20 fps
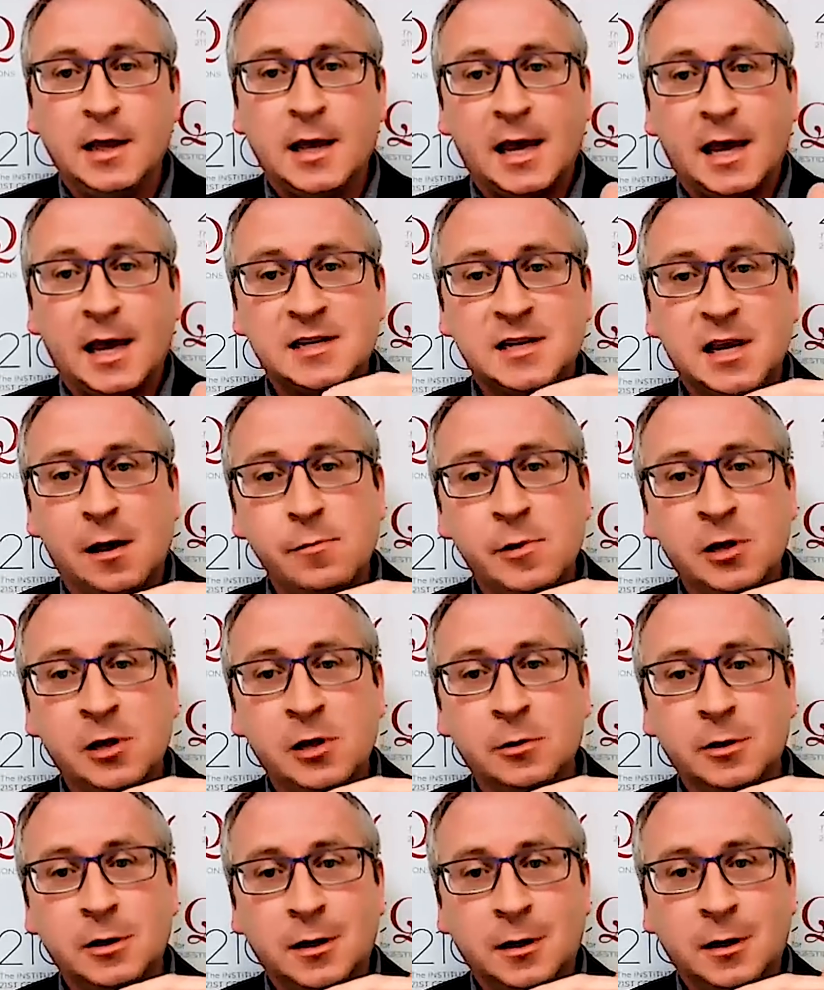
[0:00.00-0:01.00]
And 10
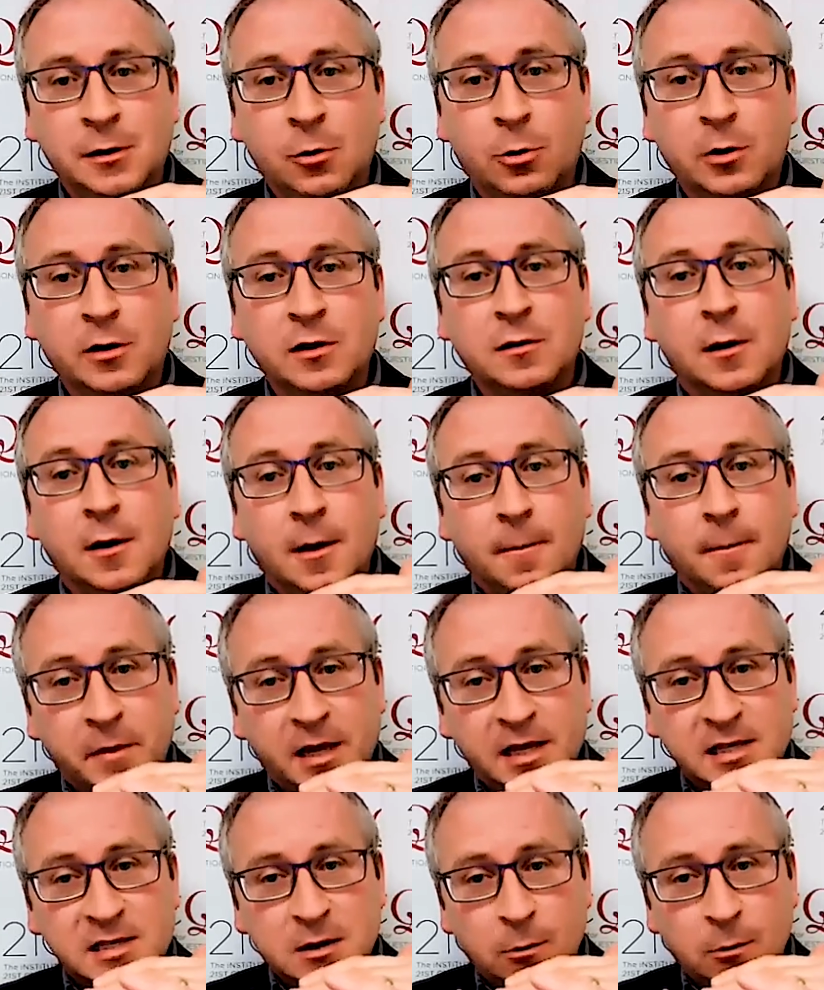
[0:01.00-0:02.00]
million in the North
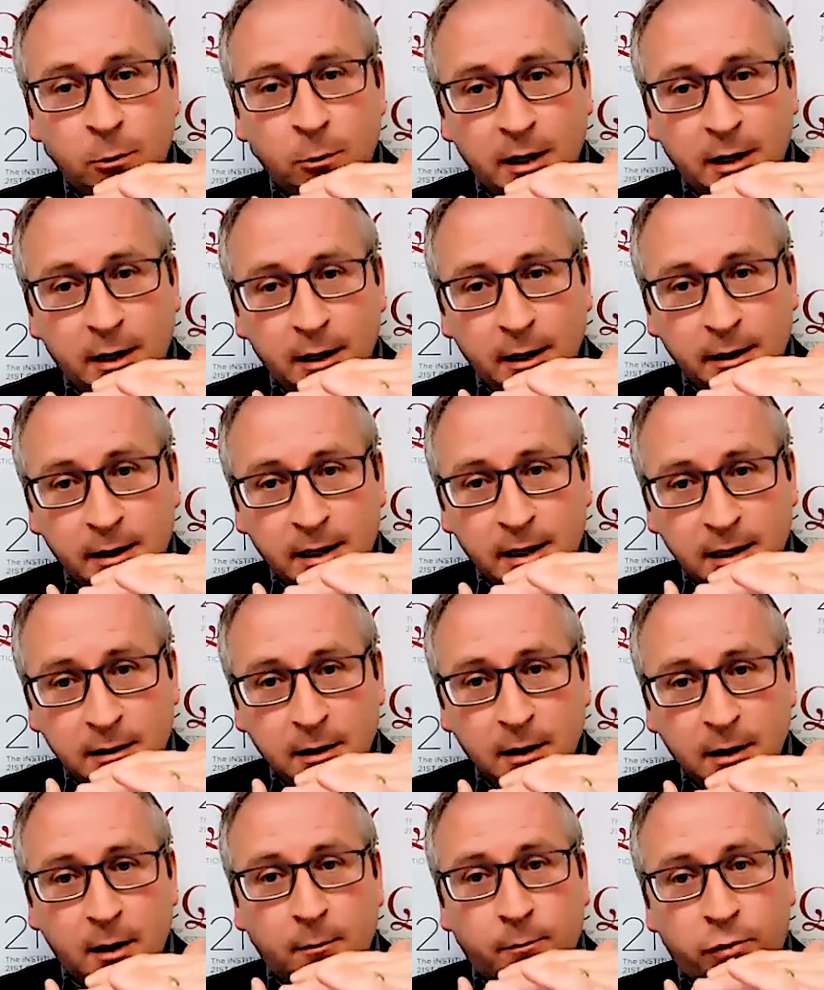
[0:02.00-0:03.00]
means that we're going to need
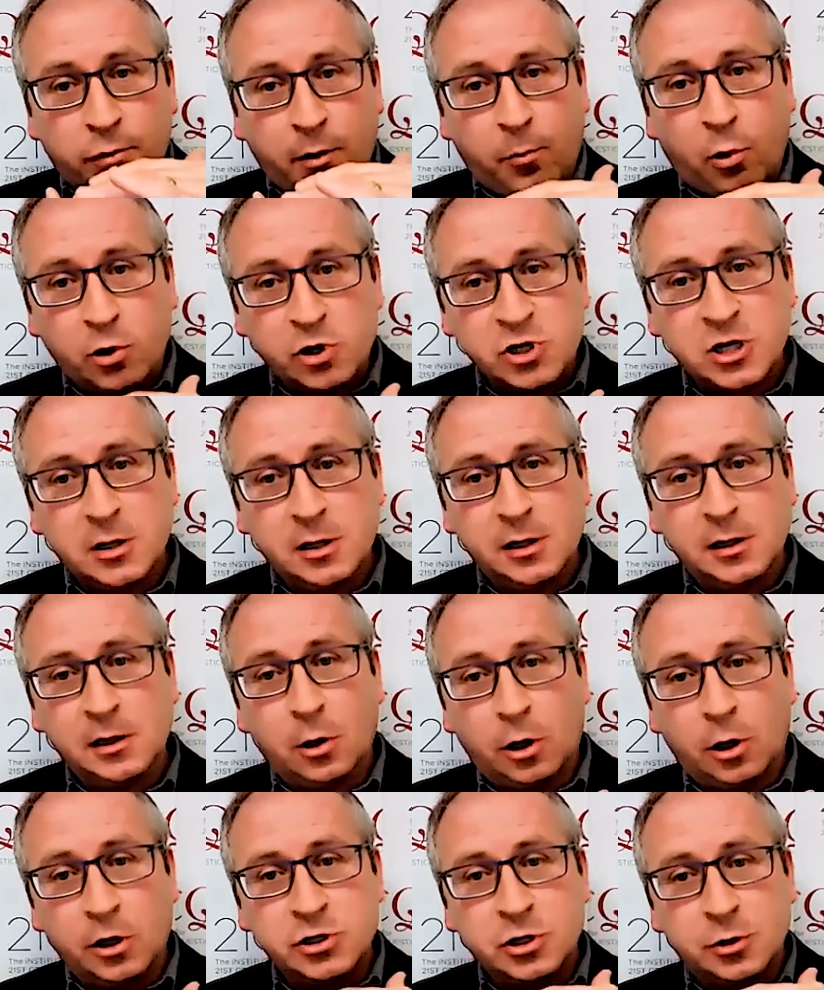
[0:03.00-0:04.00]
proportionately
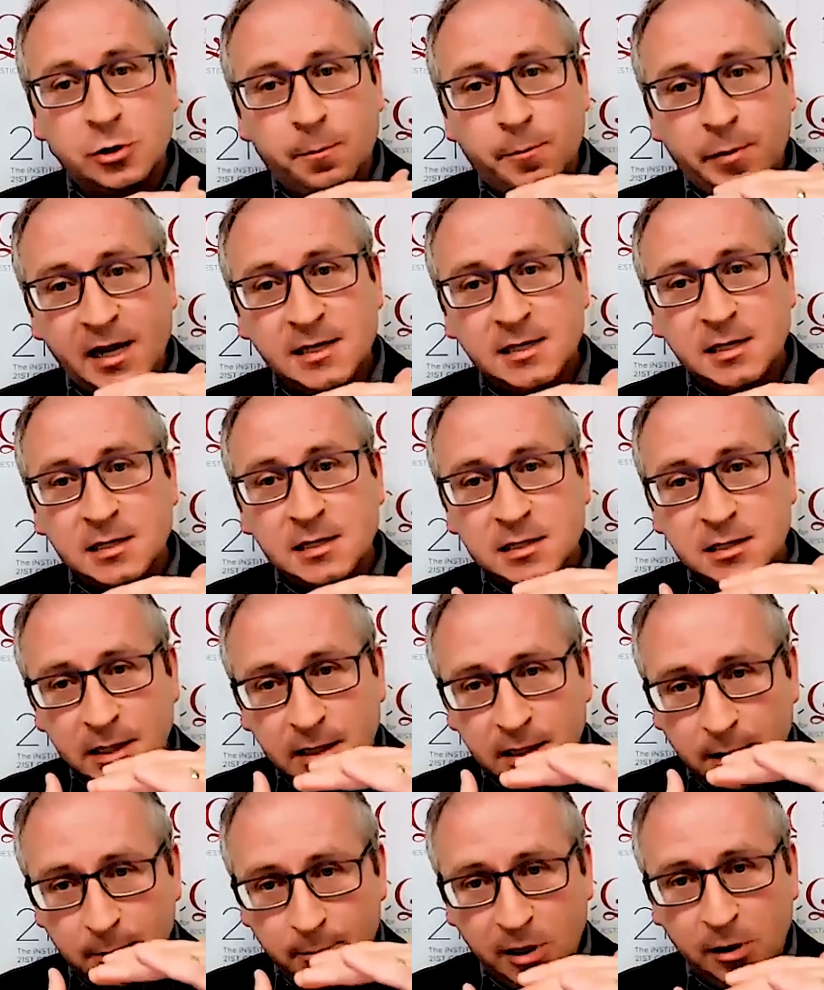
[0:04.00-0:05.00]
larger bases
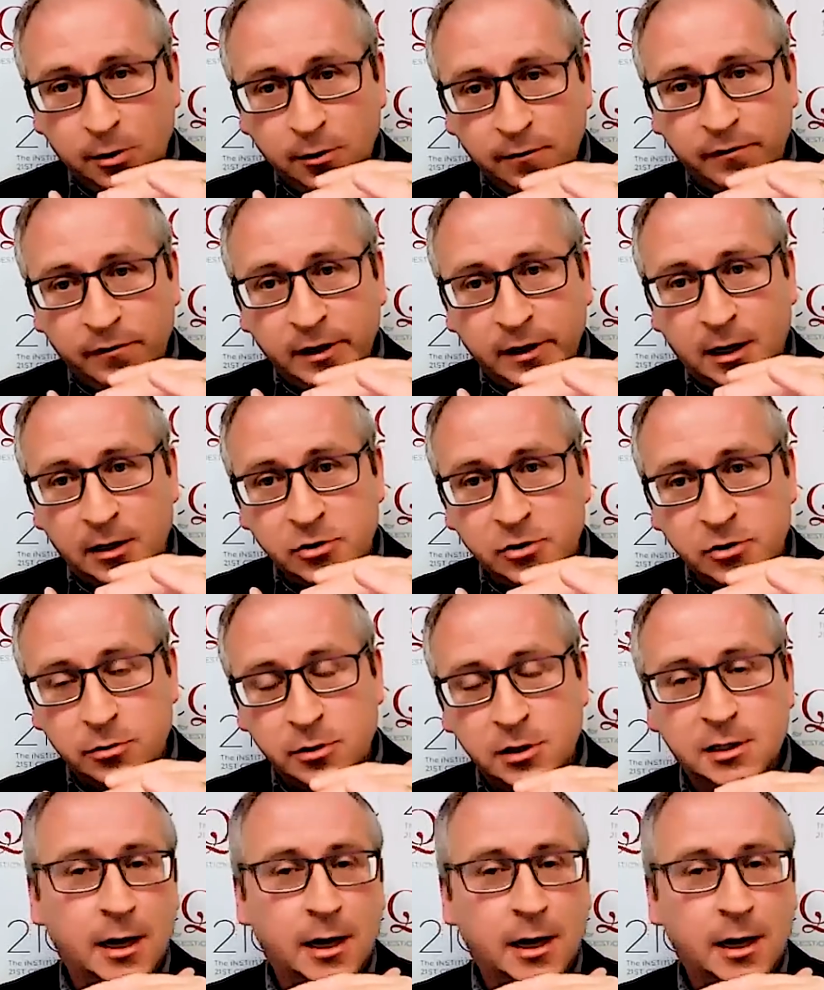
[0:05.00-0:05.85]
in the middle of the country.